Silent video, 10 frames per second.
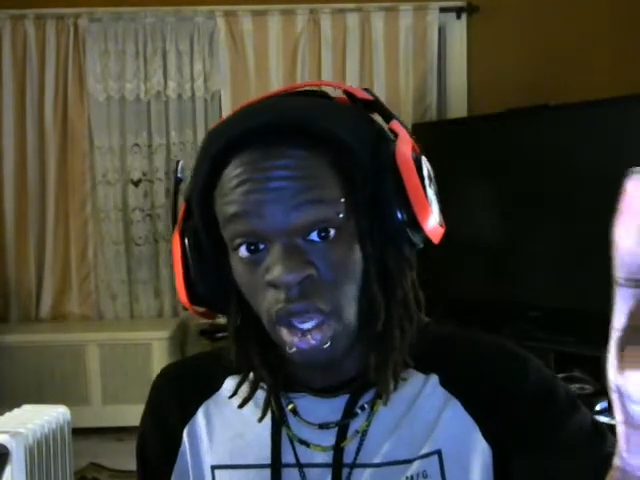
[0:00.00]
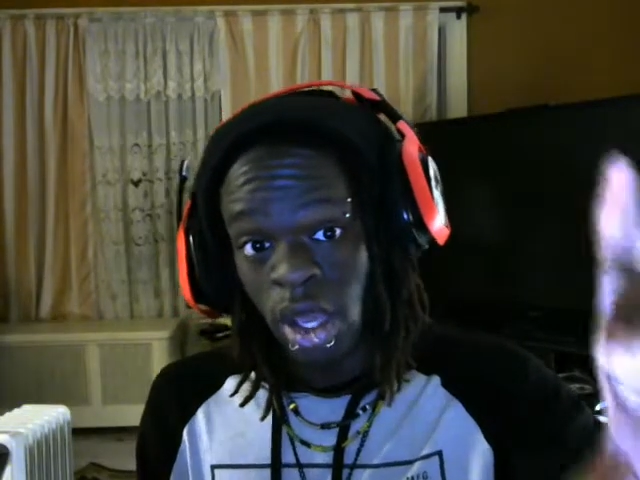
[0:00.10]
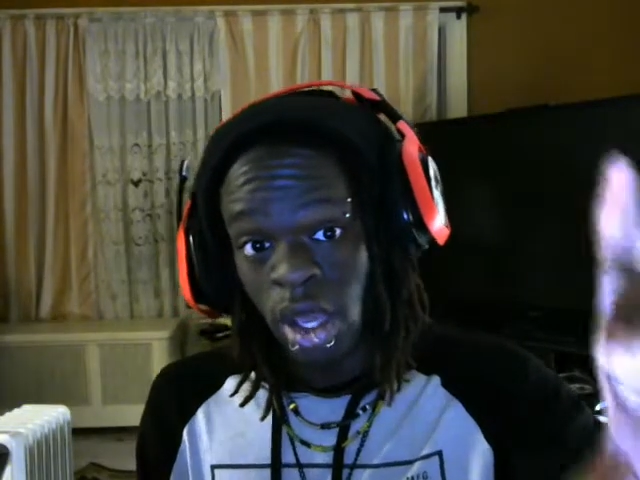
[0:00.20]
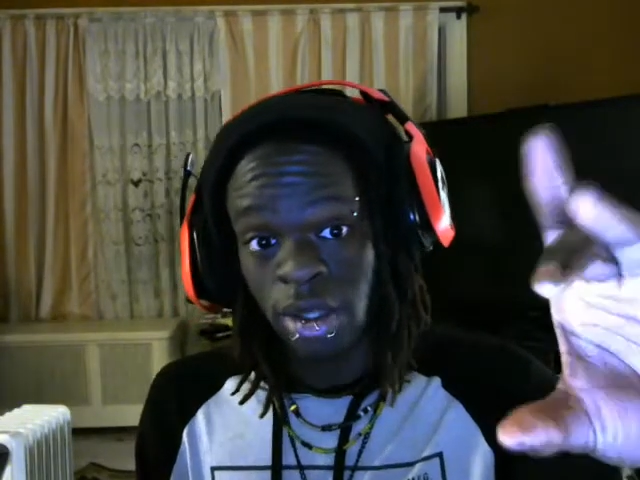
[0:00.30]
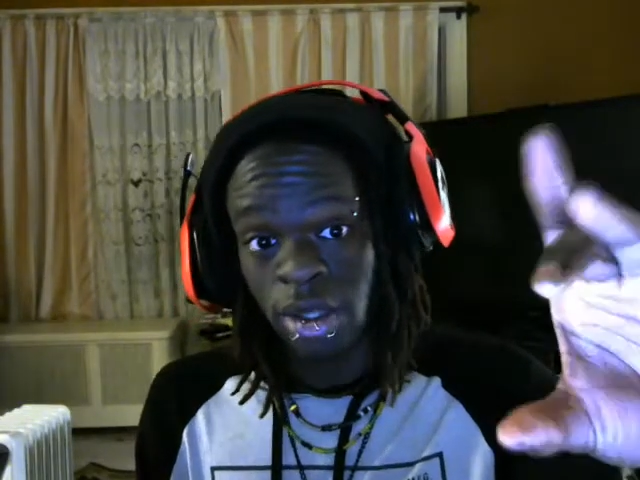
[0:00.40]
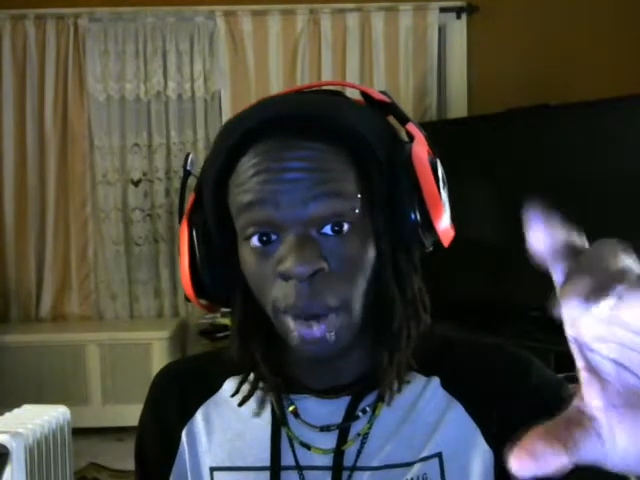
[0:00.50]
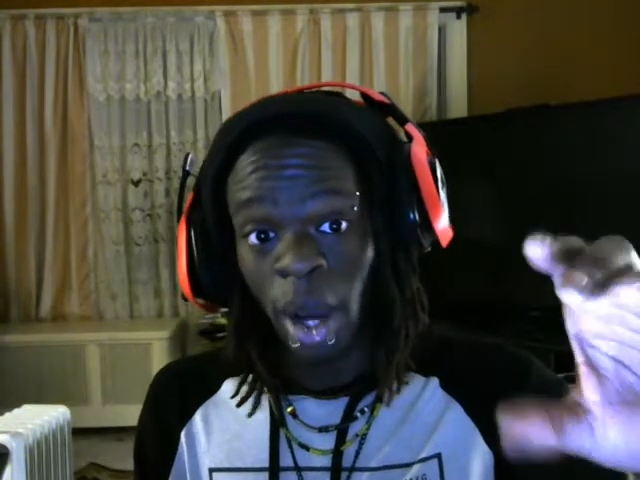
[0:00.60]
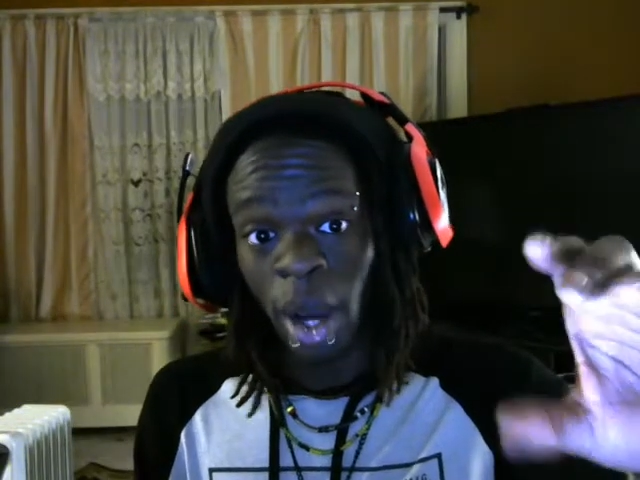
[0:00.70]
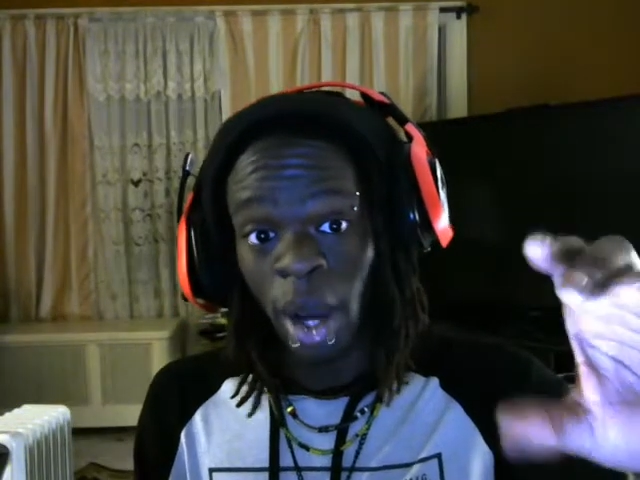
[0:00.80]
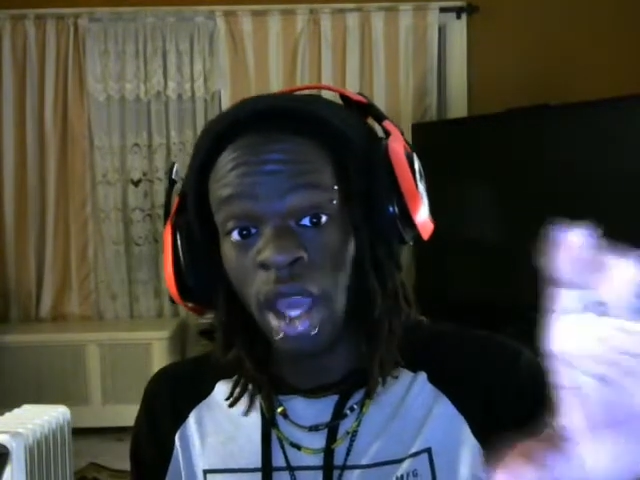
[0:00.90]
It should pop up
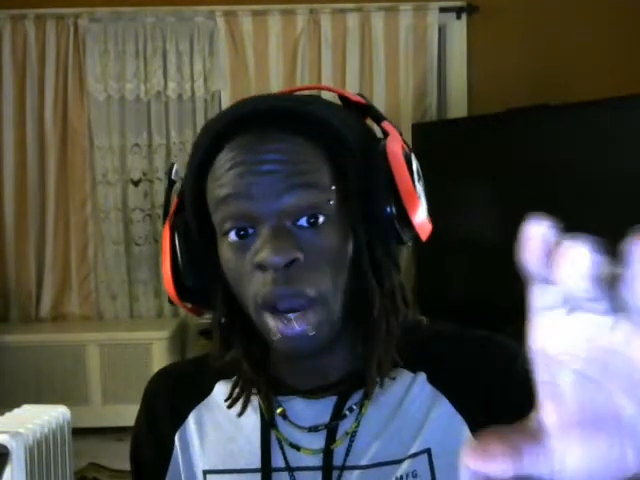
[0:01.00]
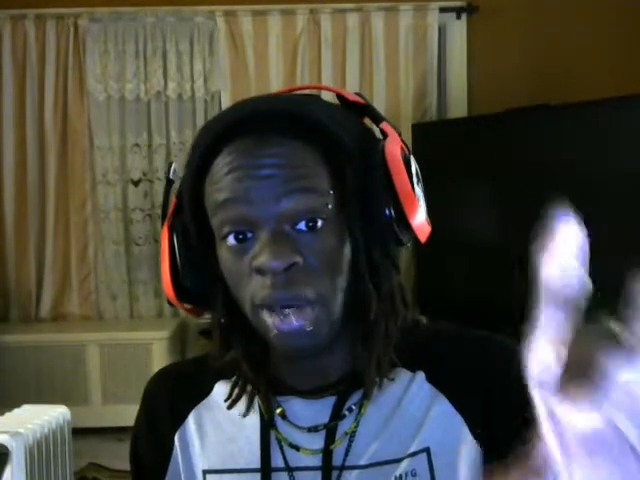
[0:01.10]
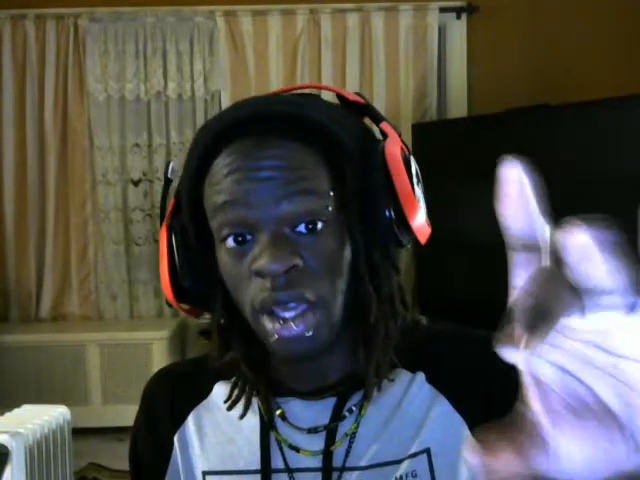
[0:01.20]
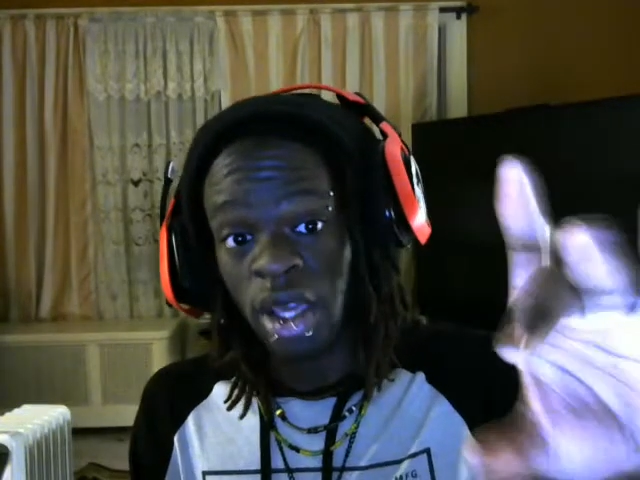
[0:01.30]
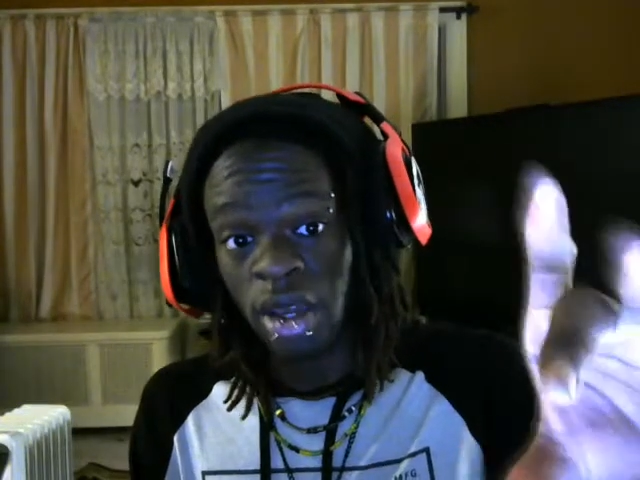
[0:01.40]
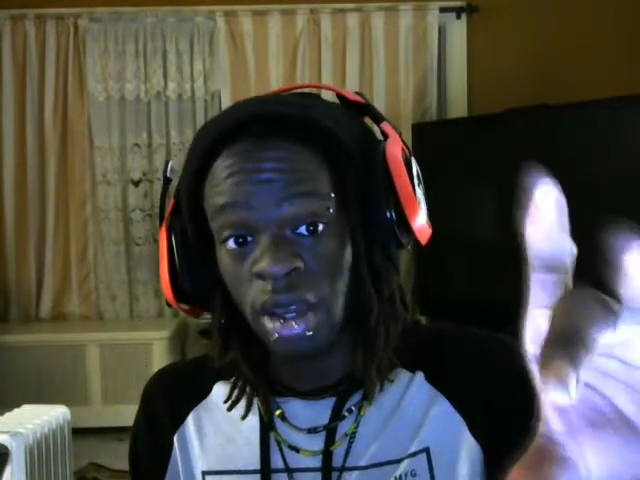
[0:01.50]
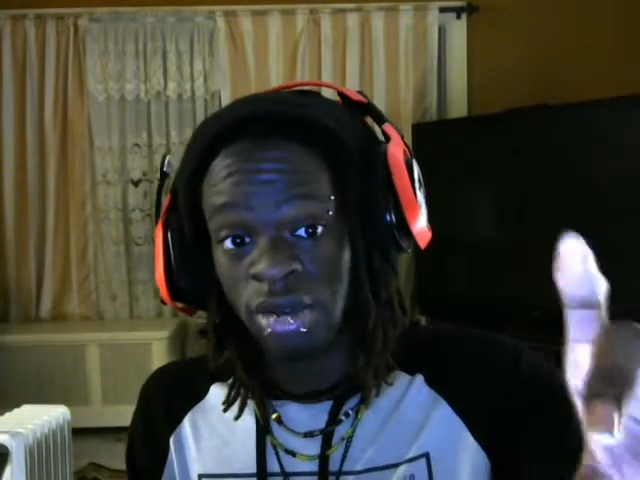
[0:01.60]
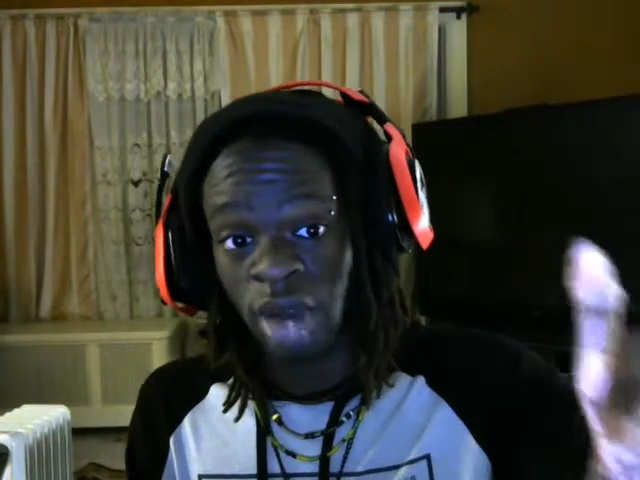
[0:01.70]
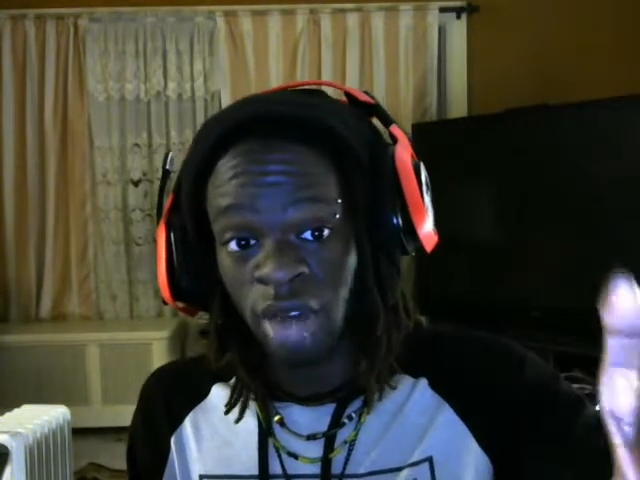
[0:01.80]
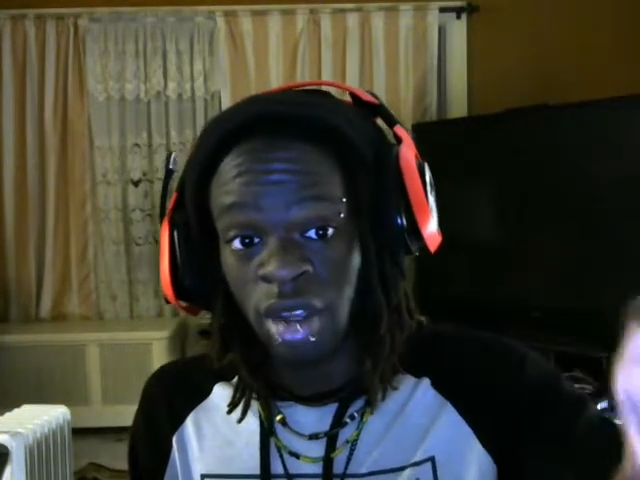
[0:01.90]
saying how many key cards you
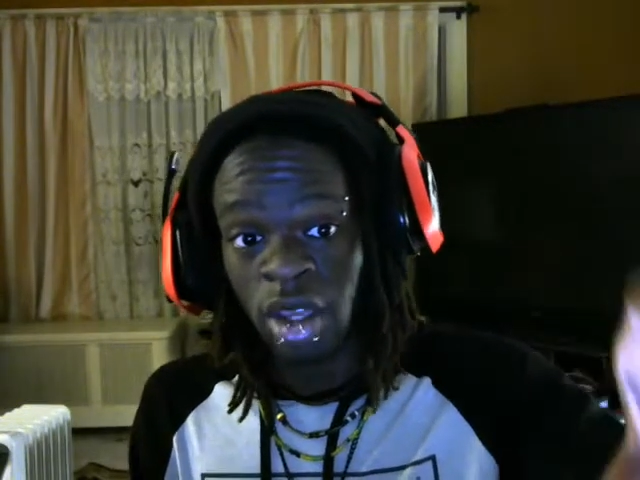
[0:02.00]
have.